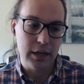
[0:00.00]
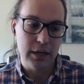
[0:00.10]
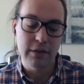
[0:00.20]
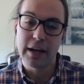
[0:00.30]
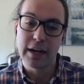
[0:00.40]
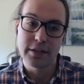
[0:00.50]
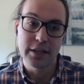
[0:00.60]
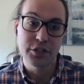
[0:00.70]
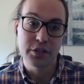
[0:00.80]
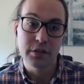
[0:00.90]

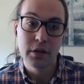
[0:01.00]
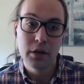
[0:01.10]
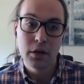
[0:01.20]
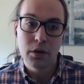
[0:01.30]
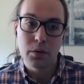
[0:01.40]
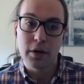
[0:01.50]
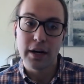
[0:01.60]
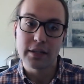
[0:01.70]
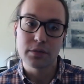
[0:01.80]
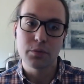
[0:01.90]
validation.
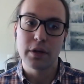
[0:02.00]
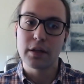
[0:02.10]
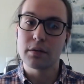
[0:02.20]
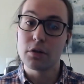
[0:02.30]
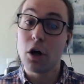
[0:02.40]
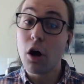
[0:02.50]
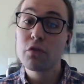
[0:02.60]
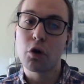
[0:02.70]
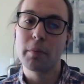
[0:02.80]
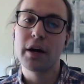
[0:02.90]
Whereas with a long
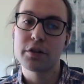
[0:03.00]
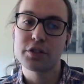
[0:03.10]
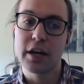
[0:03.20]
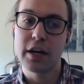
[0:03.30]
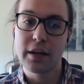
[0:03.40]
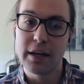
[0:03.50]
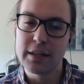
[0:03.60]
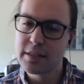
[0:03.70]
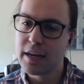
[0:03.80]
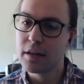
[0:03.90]
form health check,
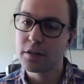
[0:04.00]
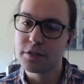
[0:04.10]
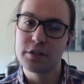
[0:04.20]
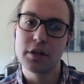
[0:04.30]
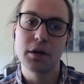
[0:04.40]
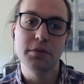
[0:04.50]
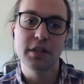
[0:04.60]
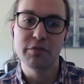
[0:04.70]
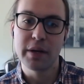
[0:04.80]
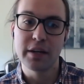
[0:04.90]
it's tailored to nodes that
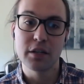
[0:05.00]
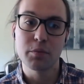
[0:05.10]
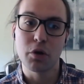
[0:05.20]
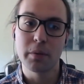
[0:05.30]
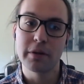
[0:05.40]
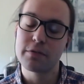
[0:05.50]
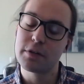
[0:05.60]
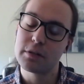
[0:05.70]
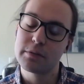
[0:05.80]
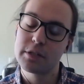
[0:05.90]
have been in deployment
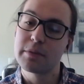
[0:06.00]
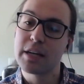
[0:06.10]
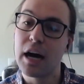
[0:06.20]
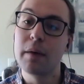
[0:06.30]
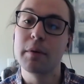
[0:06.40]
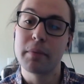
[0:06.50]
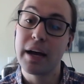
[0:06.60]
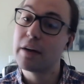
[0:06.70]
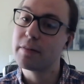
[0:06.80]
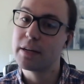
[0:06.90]
for some time and might
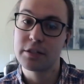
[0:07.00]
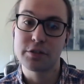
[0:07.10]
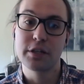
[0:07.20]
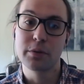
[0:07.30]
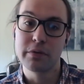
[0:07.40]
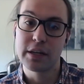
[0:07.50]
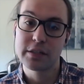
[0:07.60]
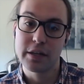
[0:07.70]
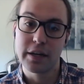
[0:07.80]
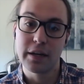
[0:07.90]
have a history to
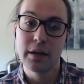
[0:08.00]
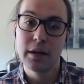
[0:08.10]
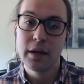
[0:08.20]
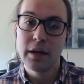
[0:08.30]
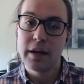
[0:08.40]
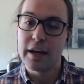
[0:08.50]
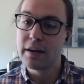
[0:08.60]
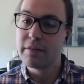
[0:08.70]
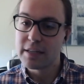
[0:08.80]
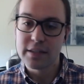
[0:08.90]
investigate. It
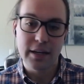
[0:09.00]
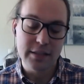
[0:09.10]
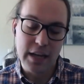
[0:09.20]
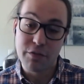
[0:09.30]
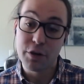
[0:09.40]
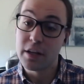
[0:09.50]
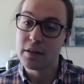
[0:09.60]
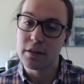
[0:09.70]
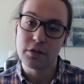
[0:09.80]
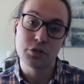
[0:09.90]
investigates
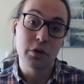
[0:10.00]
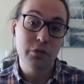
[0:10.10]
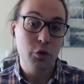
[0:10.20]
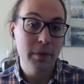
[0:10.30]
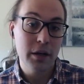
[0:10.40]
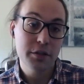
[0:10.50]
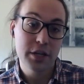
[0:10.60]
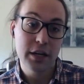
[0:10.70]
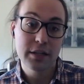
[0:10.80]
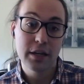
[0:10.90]
everything that the short form health
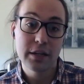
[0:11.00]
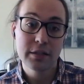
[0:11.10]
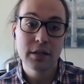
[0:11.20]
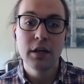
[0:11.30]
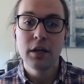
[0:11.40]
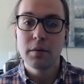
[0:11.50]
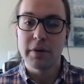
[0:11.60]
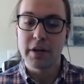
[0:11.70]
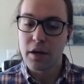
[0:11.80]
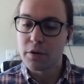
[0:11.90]
check does,
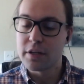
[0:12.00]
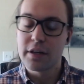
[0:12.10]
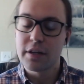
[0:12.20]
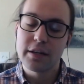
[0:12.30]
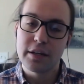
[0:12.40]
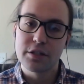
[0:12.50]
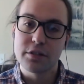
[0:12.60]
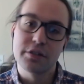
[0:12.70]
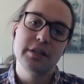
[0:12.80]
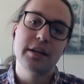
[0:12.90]
but it goes into the additional
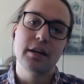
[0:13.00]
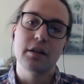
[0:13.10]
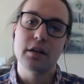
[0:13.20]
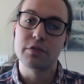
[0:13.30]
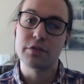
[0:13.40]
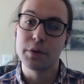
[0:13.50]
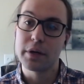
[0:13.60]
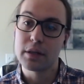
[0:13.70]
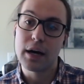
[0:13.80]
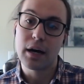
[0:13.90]
detail of
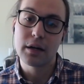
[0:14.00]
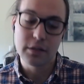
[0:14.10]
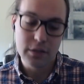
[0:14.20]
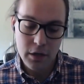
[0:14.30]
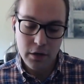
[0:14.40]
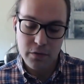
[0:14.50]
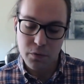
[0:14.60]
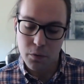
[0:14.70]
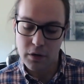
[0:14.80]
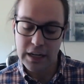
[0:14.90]
reviewing logs
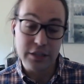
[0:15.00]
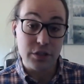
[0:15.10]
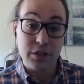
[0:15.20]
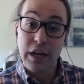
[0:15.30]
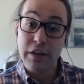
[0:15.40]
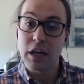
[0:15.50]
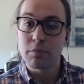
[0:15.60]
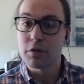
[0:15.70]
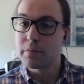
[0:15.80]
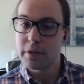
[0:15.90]
for not just
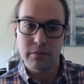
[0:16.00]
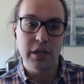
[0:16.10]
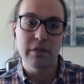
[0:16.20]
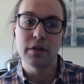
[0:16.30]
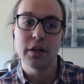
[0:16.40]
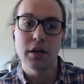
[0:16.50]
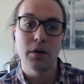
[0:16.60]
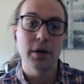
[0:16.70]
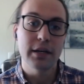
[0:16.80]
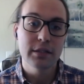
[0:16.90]
Lifekeeper, but even
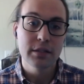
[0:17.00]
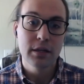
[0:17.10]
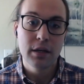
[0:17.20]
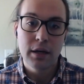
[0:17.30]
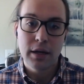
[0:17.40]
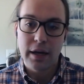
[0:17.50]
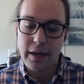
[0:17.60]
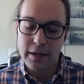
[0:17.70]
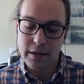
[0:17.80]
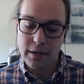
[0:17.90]
VOS.
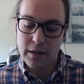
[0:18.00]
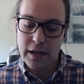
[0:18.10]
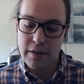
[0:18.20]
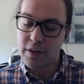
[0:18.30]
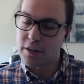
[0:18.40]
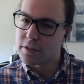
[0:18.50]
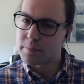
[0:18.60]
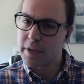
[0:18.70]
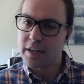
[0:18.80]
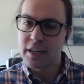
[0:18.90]
And if there's
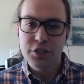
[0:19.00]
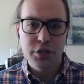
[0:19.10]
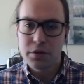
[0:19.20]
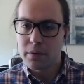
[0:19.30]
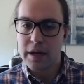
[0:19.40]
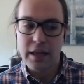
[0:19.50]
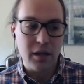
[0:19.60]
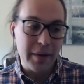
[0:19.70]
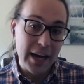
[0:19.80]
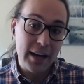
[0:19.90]
been an issue in the
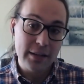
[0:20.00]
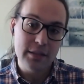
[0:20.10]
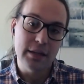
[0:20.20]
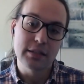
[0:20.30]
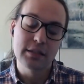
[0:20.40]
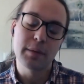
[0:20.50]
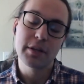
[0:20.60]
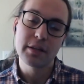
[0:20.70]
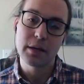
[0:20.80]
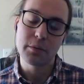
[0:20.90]
past, it's
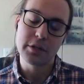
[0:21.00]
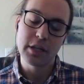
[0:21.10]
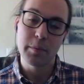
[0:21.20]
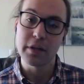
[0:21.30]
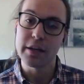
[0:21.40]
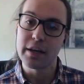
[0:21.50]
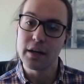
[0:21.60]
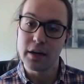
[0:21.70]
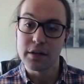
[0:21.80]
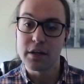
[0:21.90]
something that would typically get
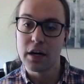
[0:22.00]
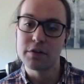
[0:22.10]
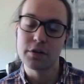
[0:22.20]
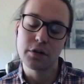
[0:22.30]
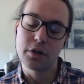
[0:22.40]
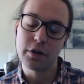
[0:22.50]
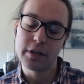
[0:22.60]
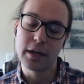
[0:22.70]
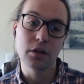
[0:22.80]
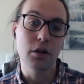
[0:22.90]
uncovered on
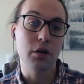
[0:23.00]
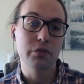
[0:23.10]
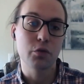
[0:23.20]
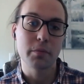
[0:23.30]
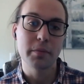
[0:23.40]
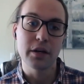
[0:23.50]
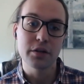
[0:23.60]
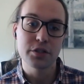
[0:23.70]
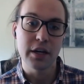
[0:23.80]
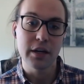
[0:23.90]
that long form health
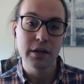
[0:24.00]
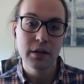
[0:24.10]
check.